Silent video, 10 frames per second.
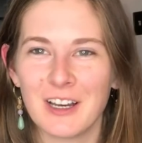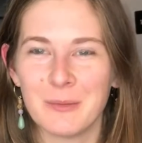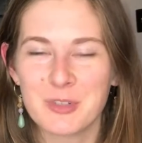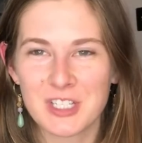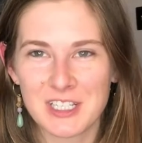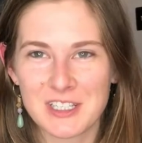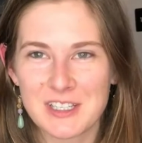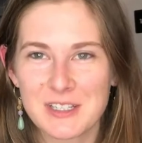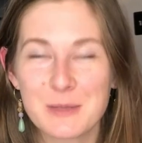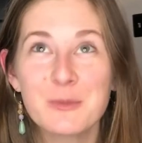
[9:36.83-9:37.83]
She has
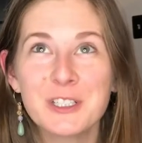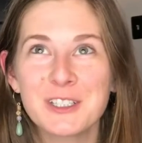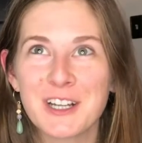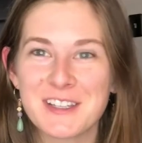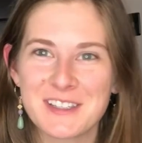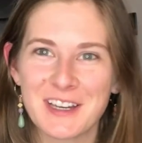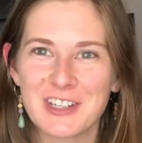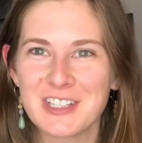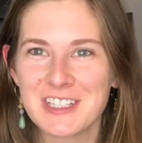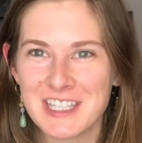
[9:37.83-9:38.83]
some really great
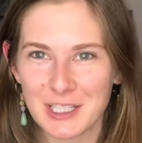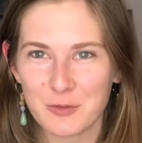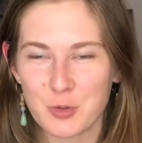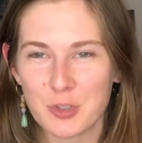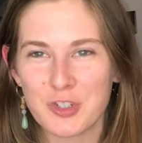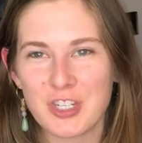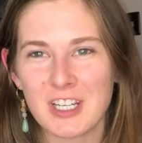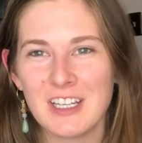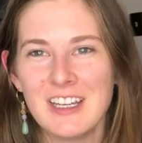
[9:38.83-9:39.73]
selections out of Georgia,